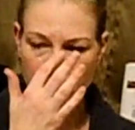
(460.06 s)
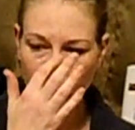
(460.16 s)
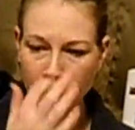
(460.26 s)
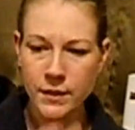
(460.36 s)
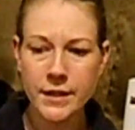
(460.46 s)

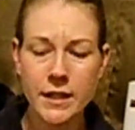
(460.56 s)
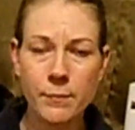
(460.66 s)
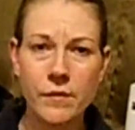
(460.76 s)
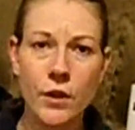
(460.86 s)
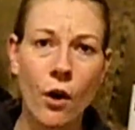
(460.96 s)
and then some
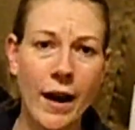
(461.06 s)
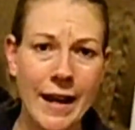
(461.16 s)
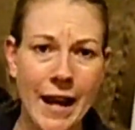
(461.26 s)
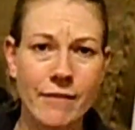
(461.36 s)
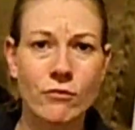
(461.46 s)
of y'all I
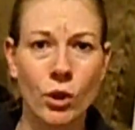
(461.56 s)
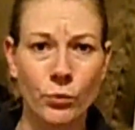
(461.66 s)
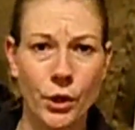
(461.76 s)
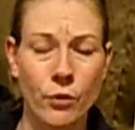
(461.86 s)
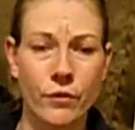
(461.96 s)
have
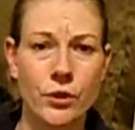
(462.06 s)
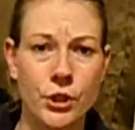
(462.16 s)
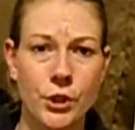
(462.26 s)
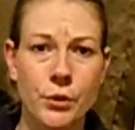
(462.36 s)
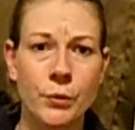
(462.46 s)
rolled over
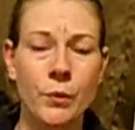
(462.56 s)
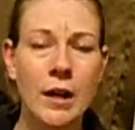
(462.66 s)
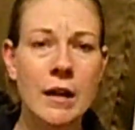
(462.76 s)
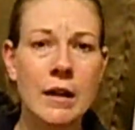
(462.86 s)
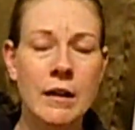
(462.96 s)
to
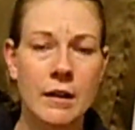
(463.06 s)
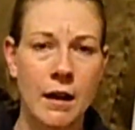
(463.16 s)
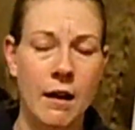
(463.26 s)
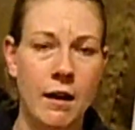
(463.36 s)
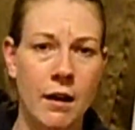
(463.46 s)

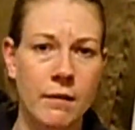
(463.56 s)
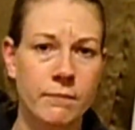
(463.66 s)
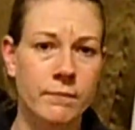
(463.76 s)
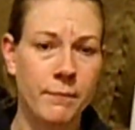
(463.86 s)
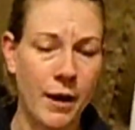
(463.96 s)

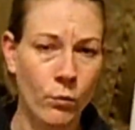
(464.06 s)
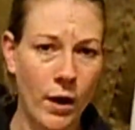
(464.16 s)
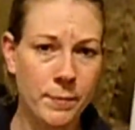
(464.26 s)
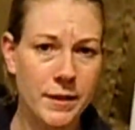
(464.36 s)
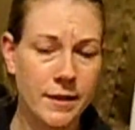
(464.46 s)
my
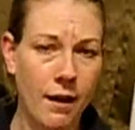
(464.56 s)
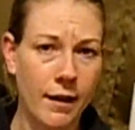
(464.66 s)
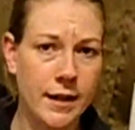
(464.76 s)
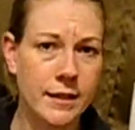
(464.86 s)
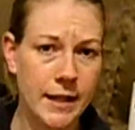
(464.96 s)

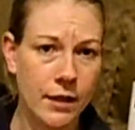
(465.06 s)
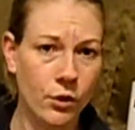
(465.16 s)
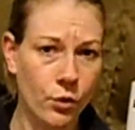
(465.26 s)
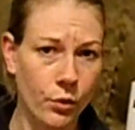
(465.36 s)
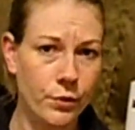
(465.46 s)
website,
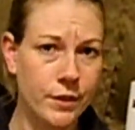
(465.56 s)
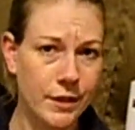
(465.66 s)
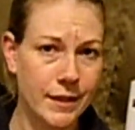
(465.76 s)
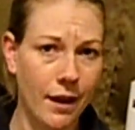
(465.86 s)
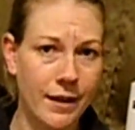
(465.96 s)

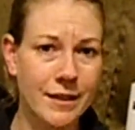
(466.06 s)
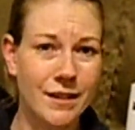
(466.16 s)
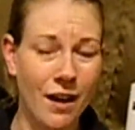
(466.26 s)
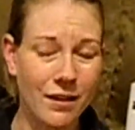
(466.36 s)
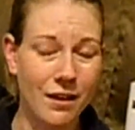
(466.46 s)

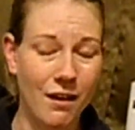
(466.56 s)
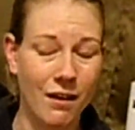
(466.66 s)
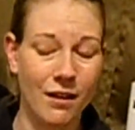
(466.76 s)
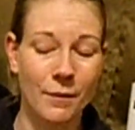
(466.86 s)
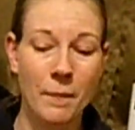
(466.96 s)

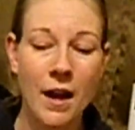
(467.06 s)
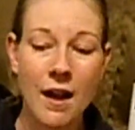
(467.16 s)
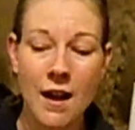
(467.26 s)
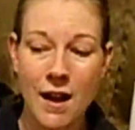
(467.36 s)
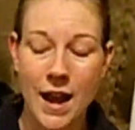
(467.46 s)
dannagirlsdesigns.com,
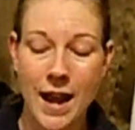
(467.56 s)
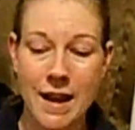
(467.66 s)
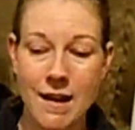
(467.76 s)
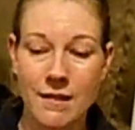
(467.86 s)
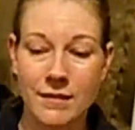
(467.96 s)

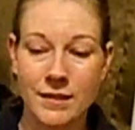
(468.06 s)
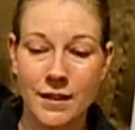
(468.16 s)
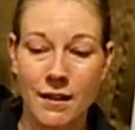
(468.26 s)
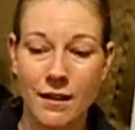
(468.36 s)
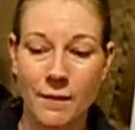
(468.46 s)
and
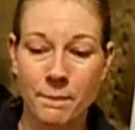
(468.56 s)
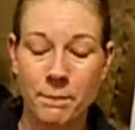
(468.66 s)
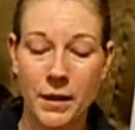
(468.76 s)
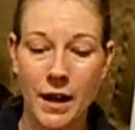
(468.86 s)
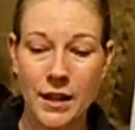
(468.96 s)

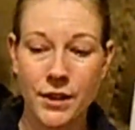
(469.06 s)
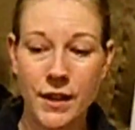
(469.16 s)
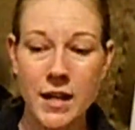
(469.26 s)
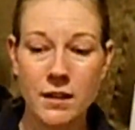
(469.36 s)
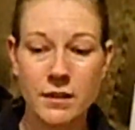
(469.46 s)
but I
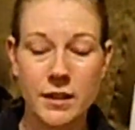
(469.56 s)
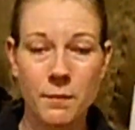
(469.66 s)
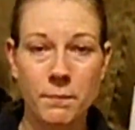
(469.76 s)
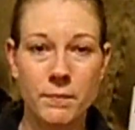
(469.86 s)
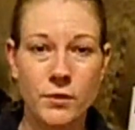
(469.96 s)
think
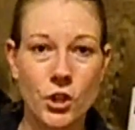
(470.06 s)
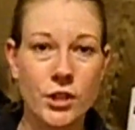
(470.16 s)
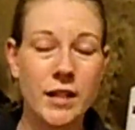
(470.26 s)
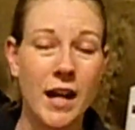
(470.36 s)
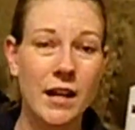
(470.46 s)
to
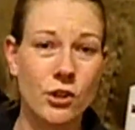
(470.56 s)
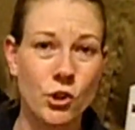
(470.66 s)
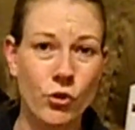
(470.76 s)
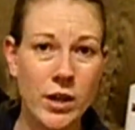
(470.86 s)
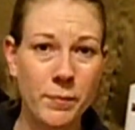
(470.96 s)
kind of
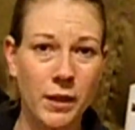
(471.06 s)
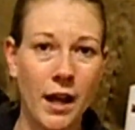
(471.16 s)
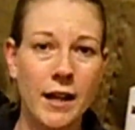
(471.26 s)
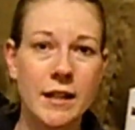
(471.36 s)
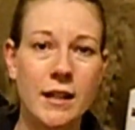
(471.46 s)

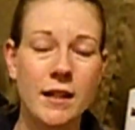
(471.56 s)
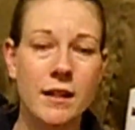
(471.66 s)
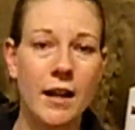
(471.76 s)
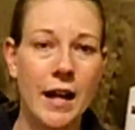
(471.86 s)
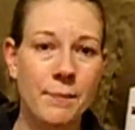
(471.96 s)
streamline it
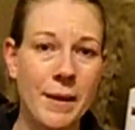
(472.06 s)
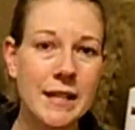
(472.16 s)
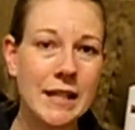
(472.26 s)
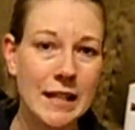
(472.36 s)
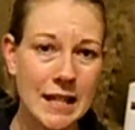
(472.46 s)
and
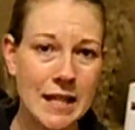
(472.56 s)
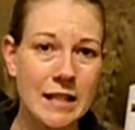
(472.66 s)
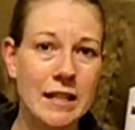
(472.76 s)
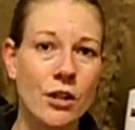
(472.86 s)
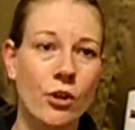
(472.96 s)
make it
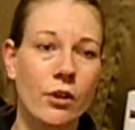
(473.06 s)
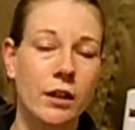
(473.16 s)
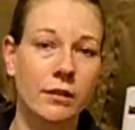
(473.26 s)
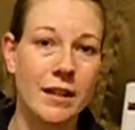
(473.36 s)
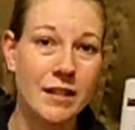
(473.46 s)
easier
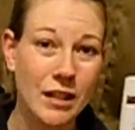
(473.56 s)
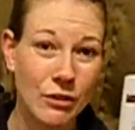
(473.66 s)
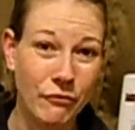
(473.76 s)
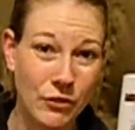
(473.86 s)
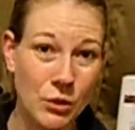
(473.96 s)
and less
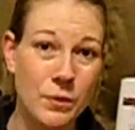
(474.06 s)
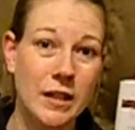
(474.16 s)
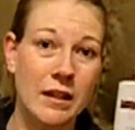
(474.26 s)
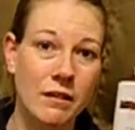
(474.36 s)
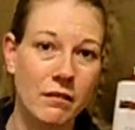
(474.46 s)

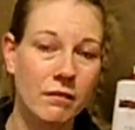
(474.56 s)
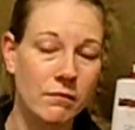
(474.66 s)
confusing,